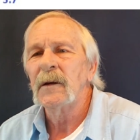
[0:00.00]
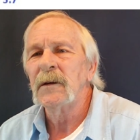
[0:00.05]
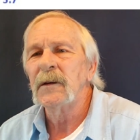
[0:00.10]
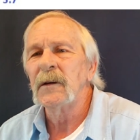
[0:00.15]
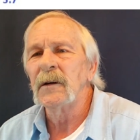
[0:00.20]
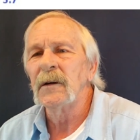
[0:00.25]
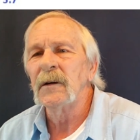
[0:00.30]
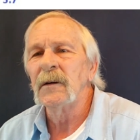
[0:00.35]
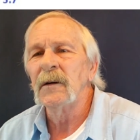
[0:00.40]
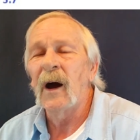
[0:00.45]
you
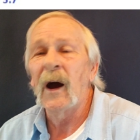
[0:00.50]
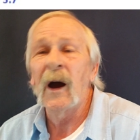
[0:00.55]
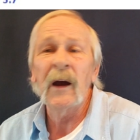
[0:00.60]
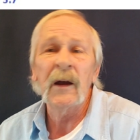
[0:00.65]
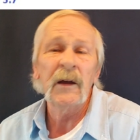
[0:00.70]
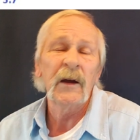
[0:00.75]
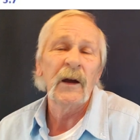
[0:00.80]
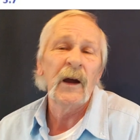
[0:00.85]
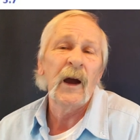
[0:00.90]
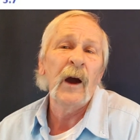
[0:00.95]
know,
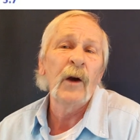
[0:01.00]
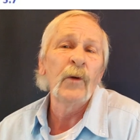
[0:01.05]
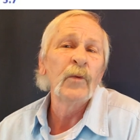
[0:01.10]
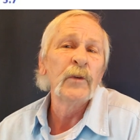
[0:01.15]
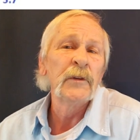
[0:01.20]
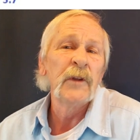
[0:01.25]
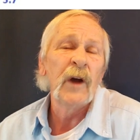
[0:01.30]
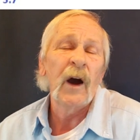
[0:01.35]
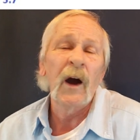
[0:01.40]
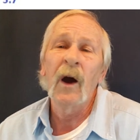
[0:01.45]
I
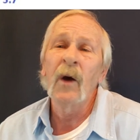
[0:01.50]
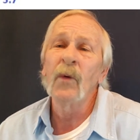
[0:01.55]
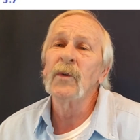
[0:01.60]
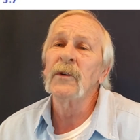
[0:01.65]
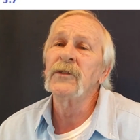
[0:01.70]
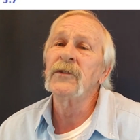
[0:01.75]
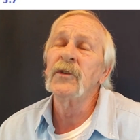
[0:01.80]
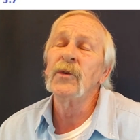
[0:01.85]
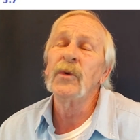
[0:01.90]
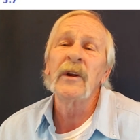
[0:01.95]

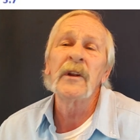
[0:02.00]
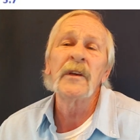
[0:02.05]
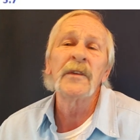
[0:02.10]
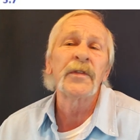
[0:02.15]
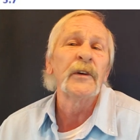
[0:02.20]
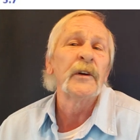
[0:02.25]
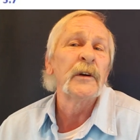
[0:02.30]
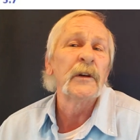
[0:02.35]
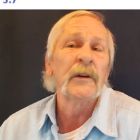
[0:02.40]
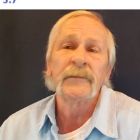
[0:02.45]
would do
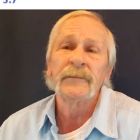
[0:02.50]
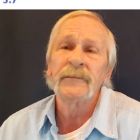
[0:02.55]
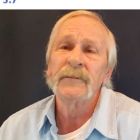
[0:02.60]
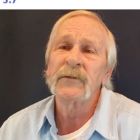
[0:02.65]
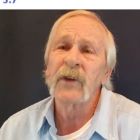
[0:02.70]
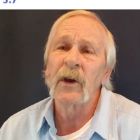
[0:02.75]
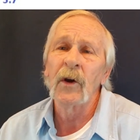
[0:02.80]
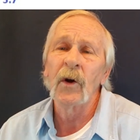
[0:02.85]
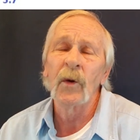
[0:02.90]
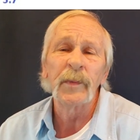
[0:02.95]
anything
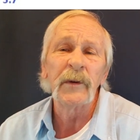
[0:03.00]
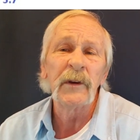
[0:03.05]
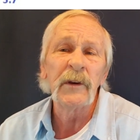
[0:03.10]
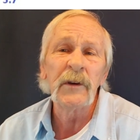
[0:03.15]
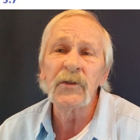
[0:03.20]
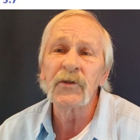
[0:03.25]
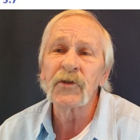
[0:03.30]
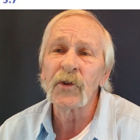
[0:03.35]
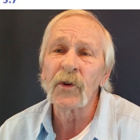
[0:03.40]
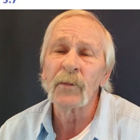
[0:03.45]
to help
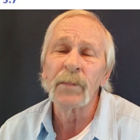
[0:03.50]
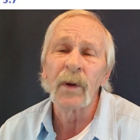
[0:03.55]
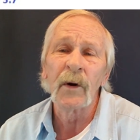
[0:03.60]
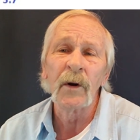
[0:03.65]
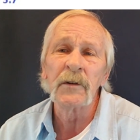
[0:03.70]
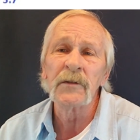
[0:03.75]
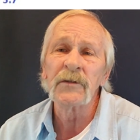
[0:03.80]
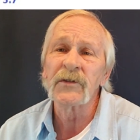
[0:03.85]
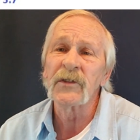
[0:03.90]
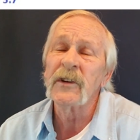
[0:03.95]
ease your
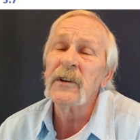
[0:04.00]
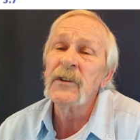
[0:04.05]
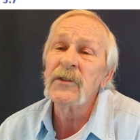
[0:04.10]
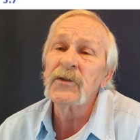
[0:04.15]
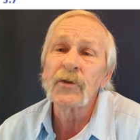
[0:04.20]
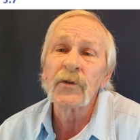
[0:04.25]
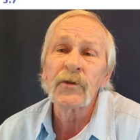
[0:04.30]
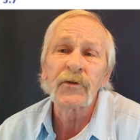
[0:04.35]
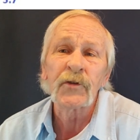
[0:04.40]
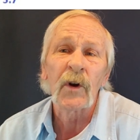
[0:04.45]
burdens,
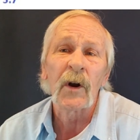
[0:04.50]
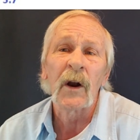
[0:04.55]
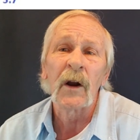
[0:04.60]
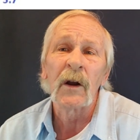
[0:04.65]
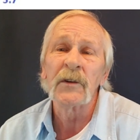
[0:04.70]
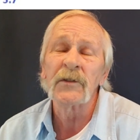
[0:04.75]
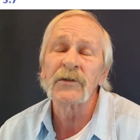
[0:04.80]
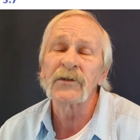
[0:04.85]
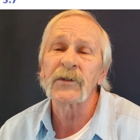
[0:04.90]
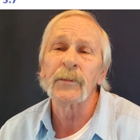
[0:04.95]
ease your trials,